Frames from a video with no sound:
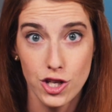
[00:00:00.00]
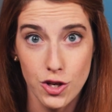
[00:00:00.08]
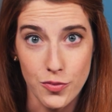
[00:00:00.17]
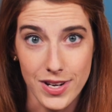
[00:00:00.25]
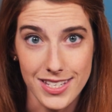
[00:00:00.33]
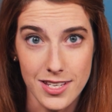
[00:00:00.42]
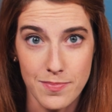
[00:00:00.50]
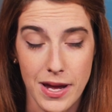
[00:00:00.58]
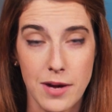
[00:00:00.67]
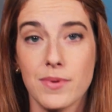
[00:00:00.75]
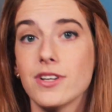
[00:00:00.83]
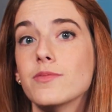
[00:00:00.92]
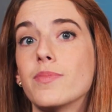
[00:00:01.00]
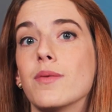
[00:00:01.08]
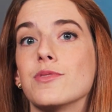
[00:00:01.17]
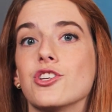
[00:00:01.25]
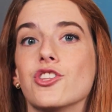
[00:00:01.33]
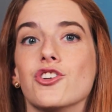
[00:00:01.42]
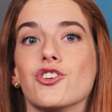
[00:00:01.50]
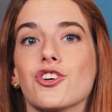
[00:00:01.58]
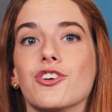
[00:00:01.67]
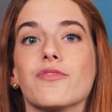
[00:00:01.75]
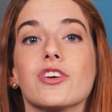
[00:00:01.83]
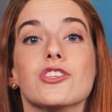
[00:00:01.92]
Two recent papers published in the
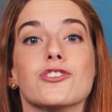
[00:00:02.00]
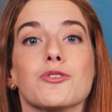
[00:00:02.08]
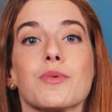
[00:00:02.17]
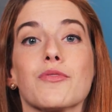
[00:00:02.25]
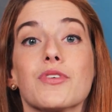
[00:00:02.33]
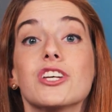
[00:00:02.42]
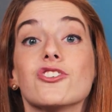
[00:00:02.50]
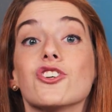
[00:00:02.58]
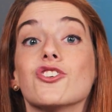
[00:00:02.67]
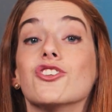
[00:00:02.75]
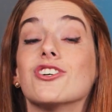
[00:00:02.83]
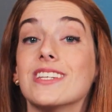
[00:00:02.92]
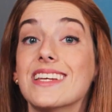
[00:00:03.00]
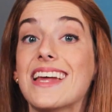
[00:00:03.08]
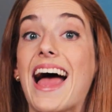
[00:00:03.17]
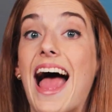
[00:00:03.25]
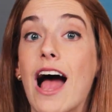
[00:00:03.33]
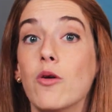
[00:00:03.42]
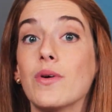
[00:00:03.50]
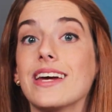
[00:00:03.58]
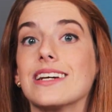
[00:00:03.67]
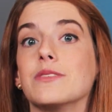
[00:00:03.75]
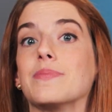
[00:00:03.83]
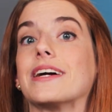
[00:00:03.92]
Journal of Consumer Research looked into how we
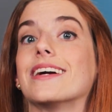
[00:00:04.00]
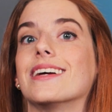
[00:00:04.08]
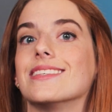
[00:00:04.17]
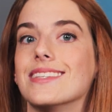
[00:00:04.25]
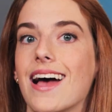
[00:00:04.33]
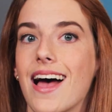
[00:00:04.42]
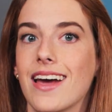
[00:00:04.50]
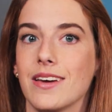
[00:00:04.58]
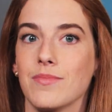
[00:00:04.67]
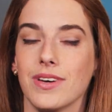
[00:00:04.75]
experience time.